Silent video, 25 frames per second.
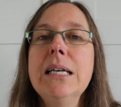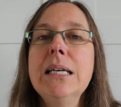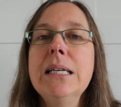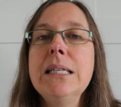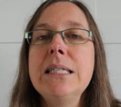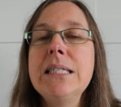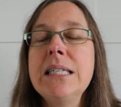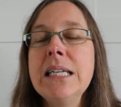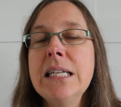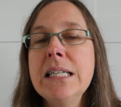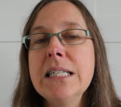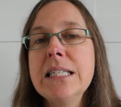
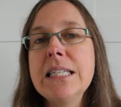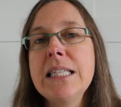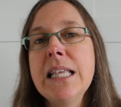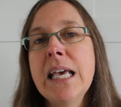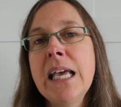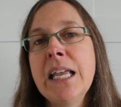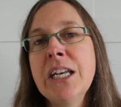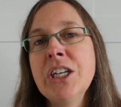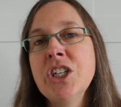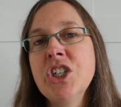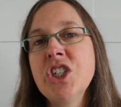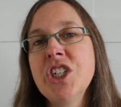Since
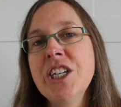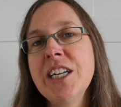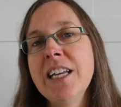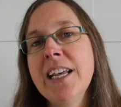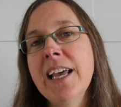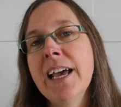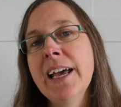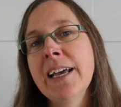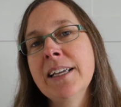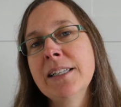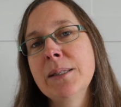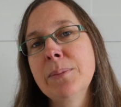then, she
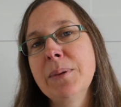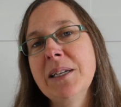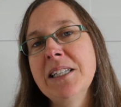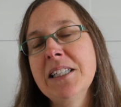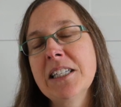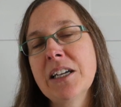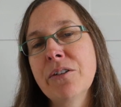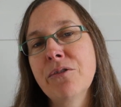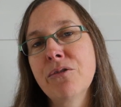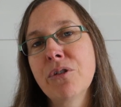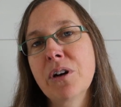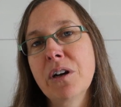has been
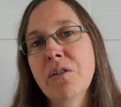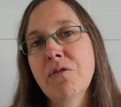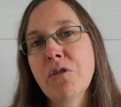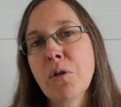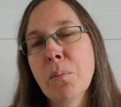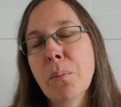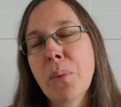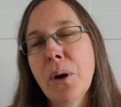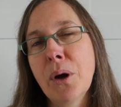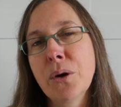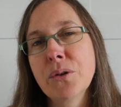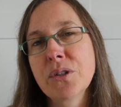suffering
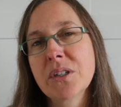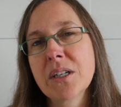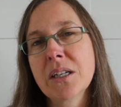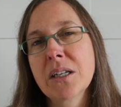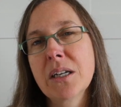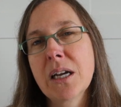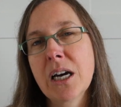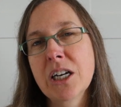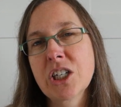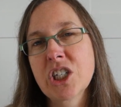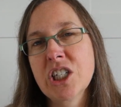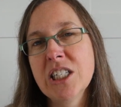from
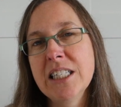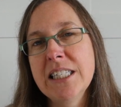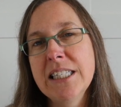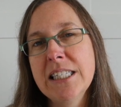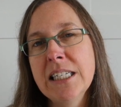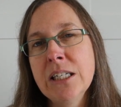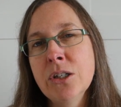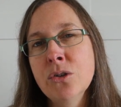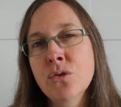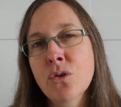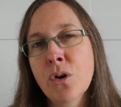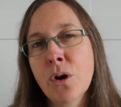post-concussion
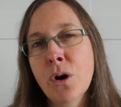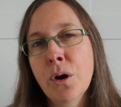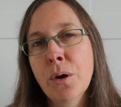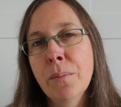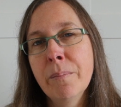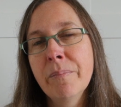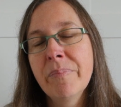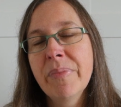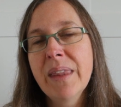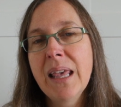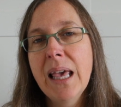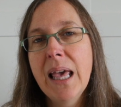
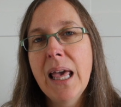syndrome,